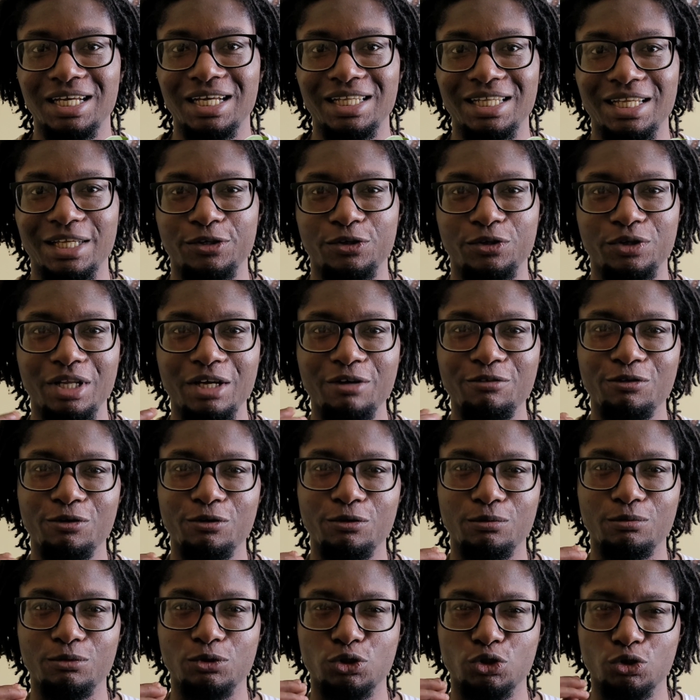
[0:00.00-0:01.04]
that you
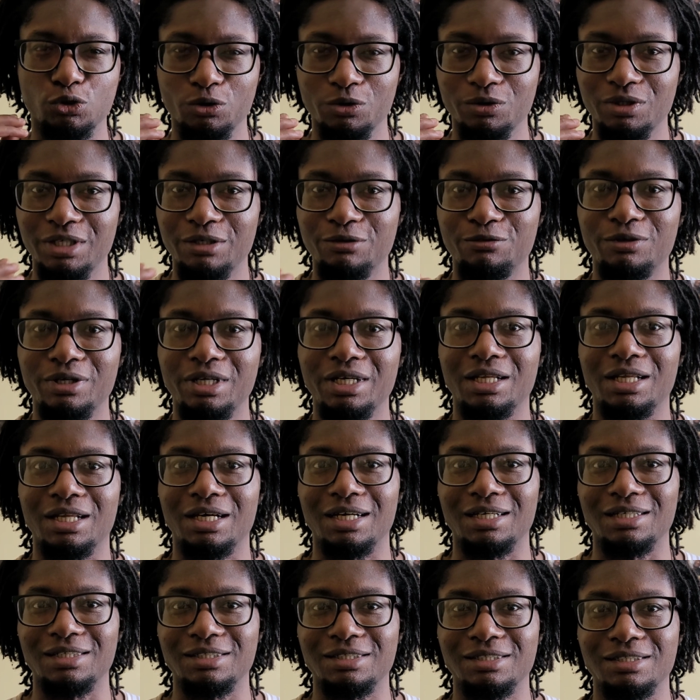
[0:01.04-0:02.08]
never truly
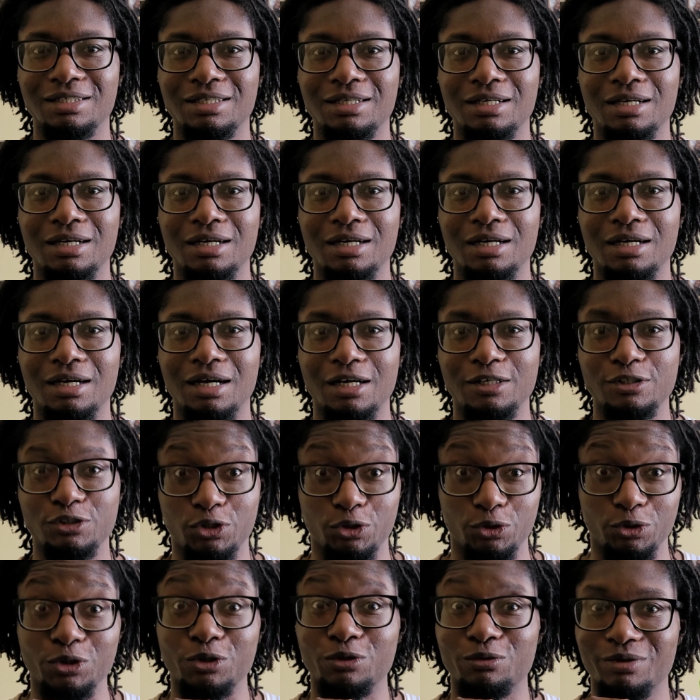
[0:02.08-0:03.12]
realize
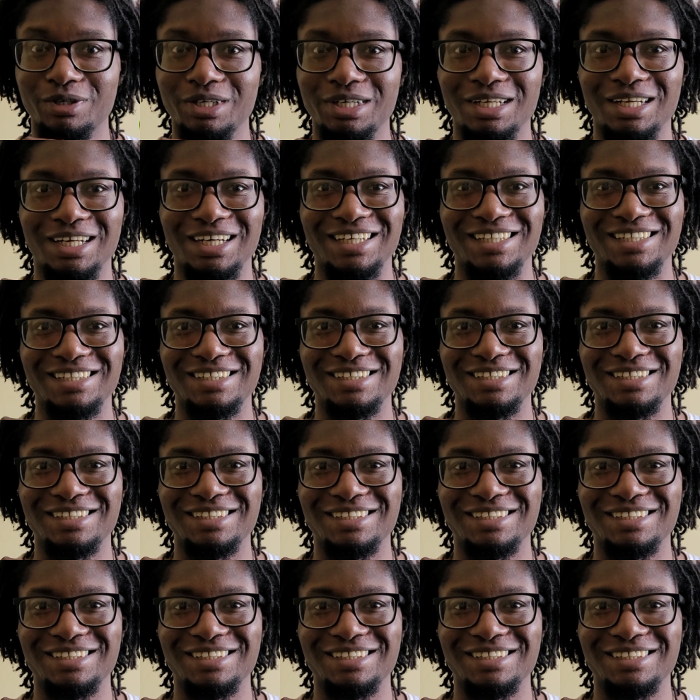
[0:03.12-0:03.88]
until you realize.